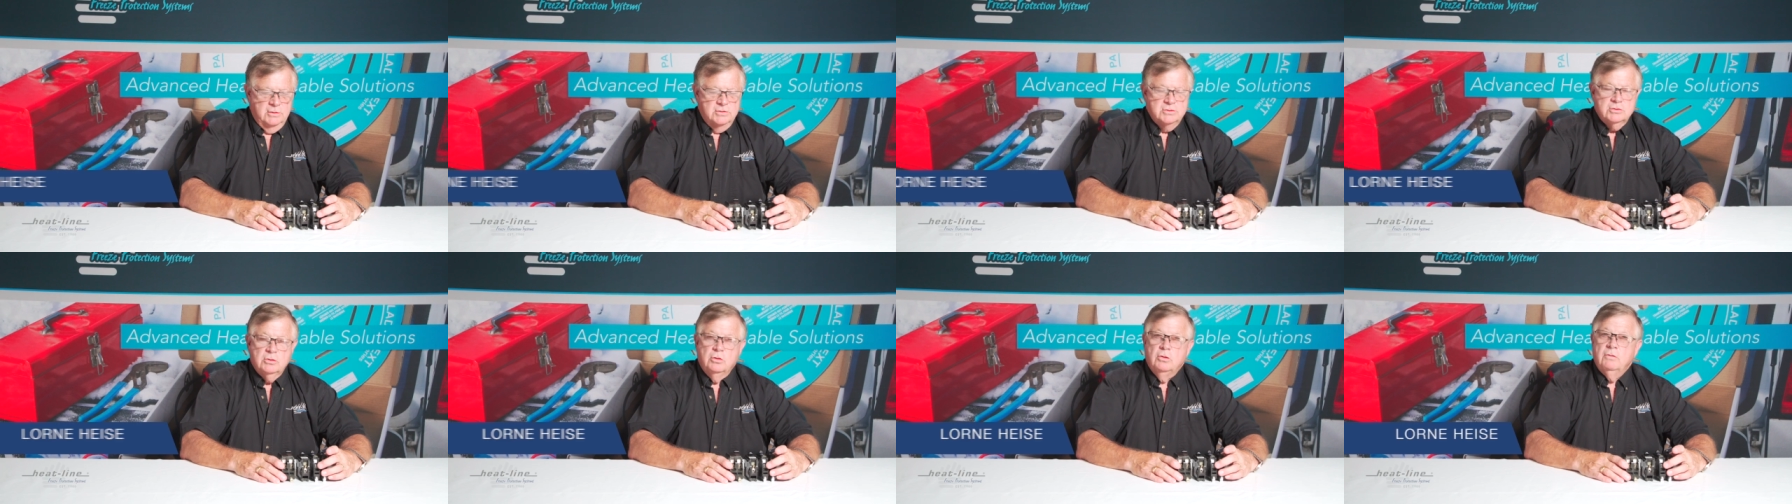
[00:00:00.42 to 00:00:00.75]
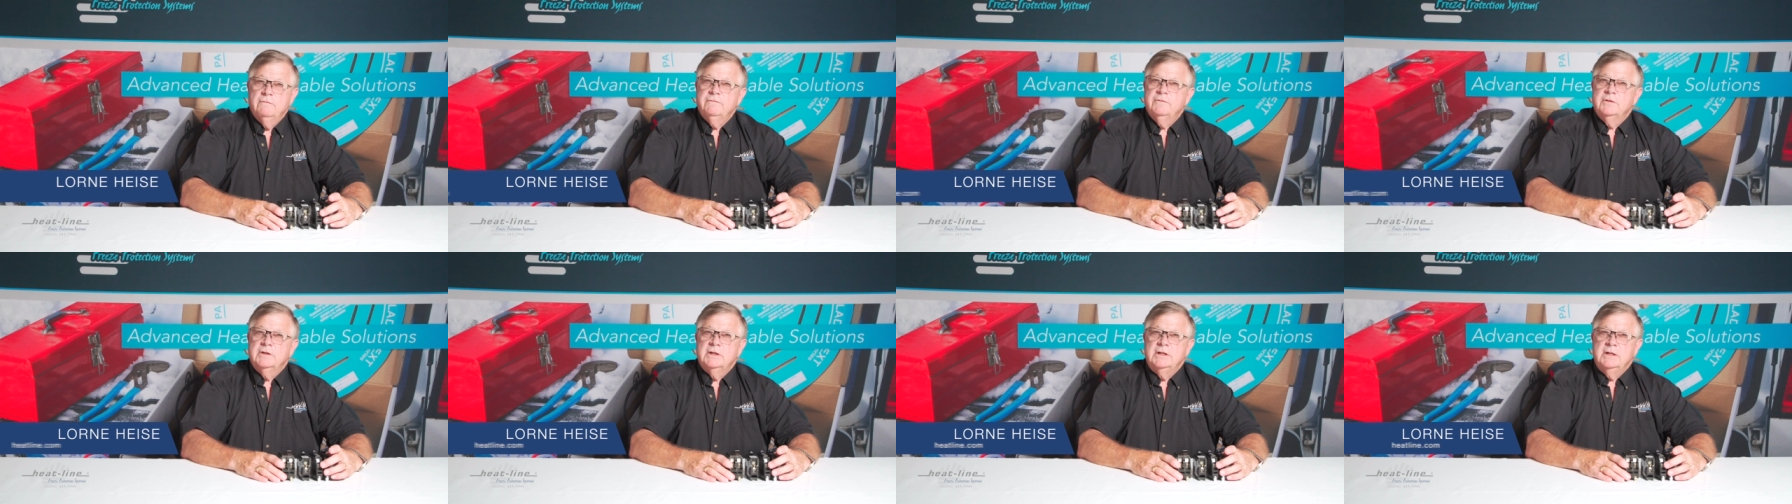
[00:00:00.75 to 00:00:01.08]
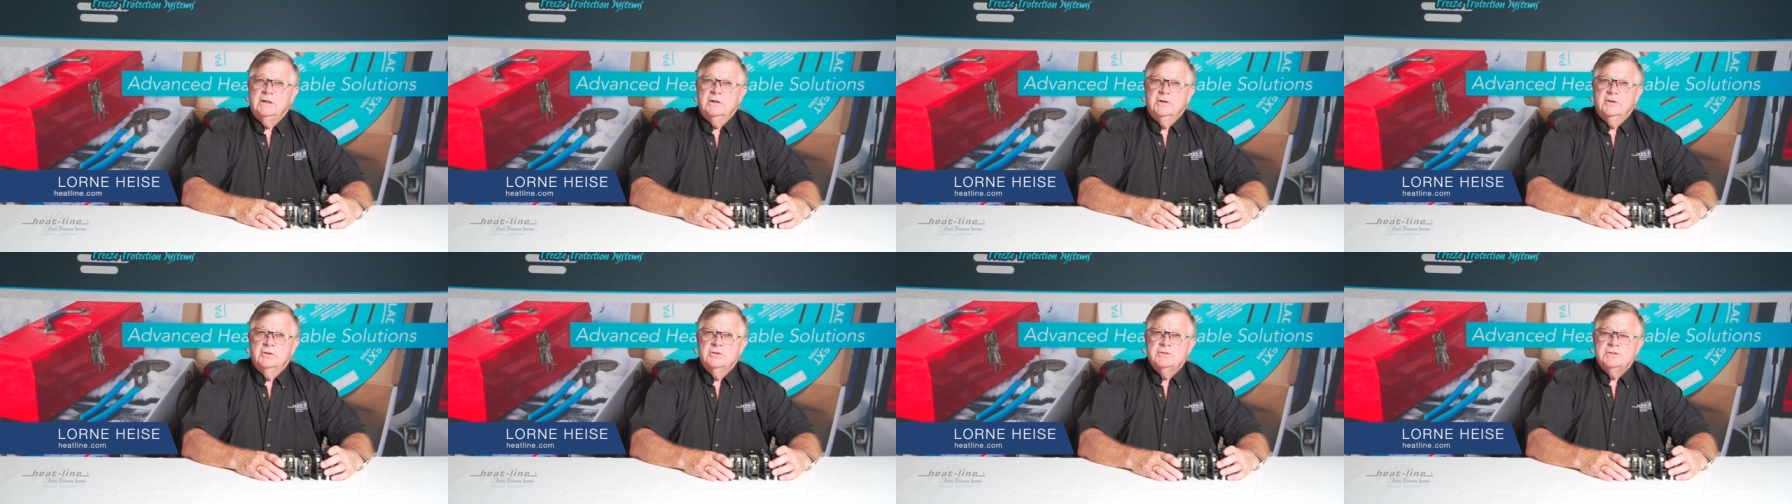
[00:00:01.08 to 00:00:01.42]
So, over the
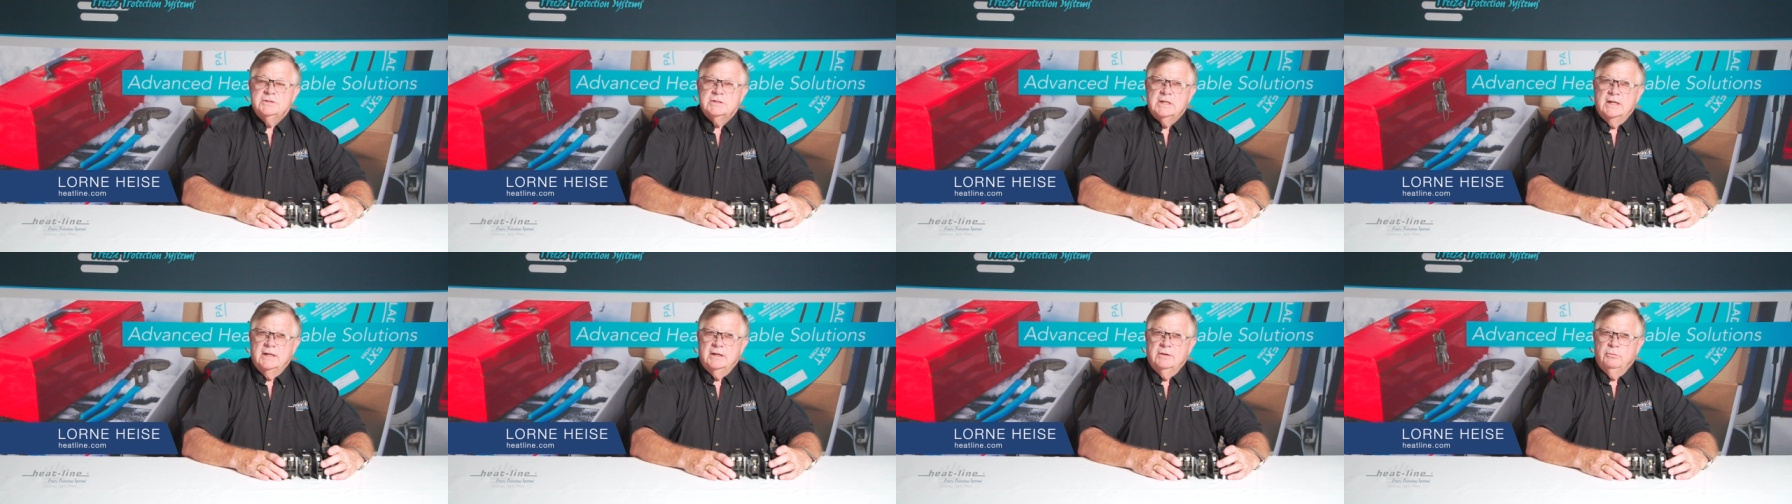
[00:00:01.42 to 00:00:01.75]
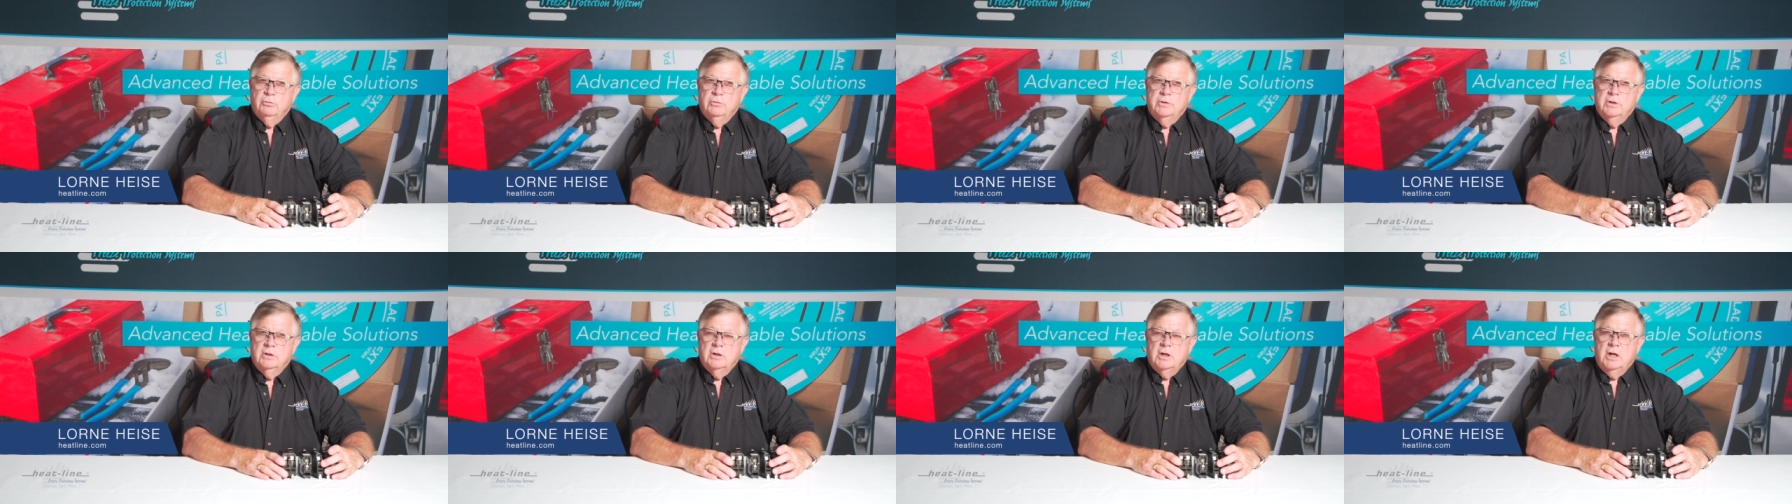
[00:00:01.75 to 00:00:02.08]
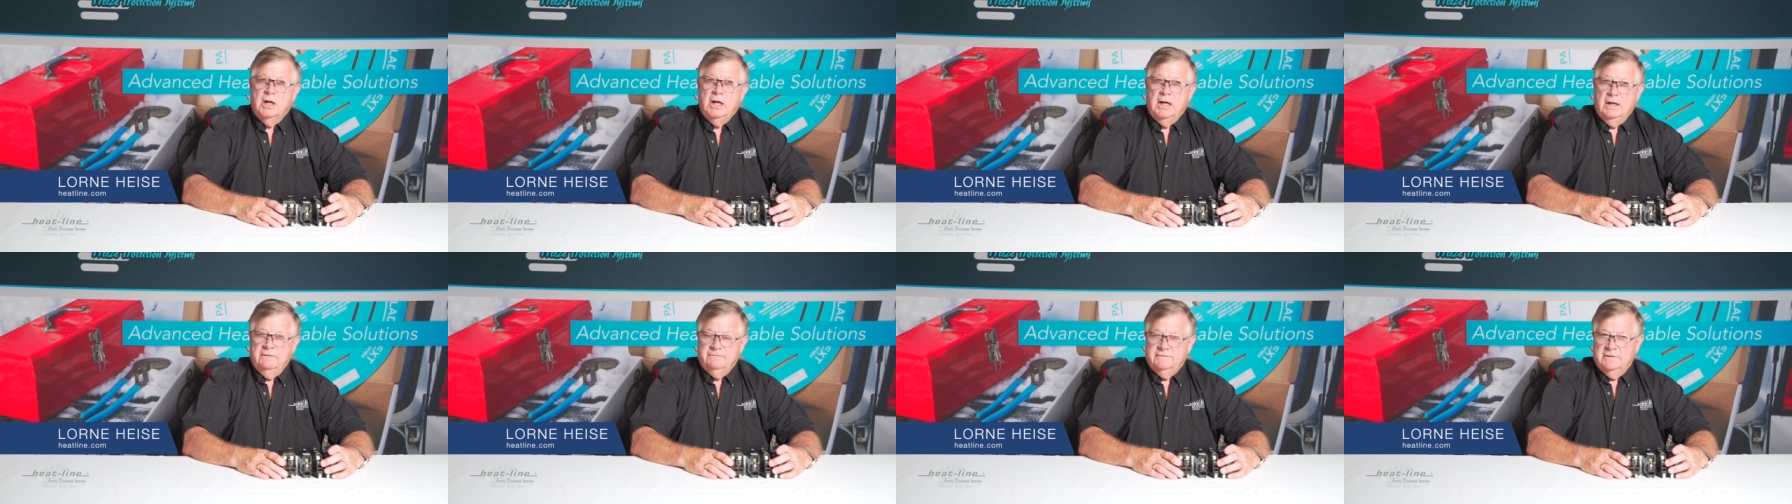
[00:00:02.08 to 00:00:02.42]
years, uh, we're
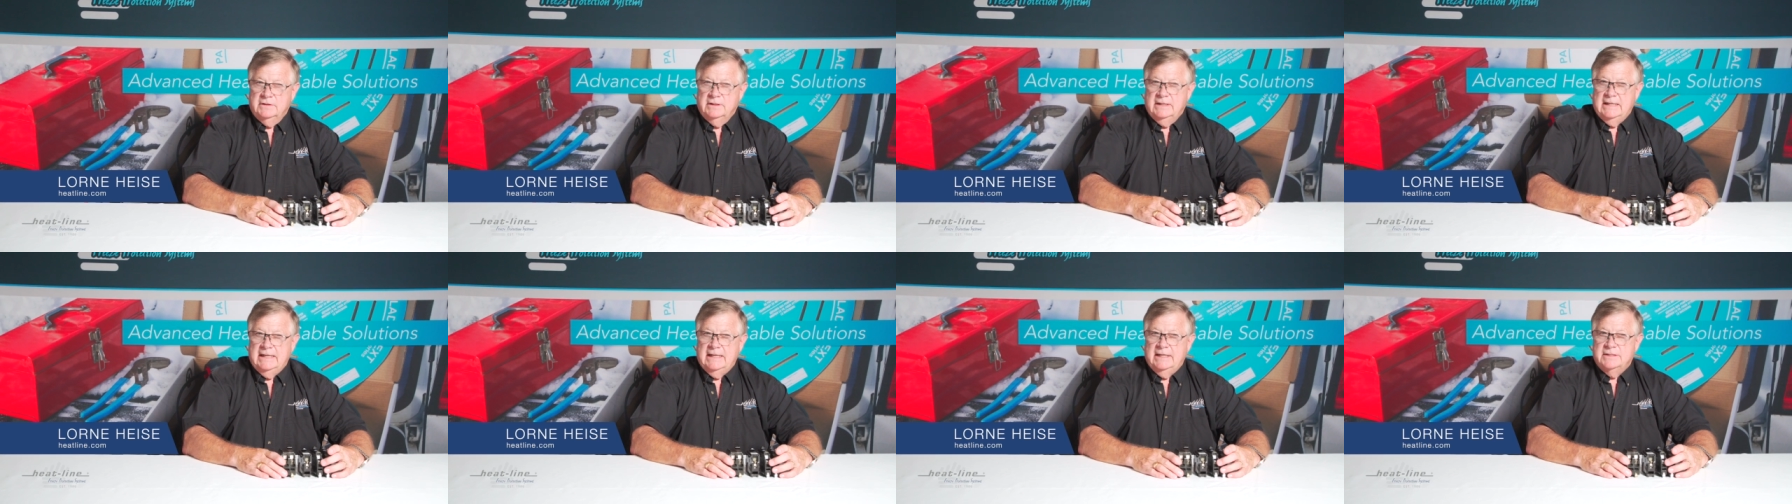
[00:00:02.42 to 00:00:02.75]
often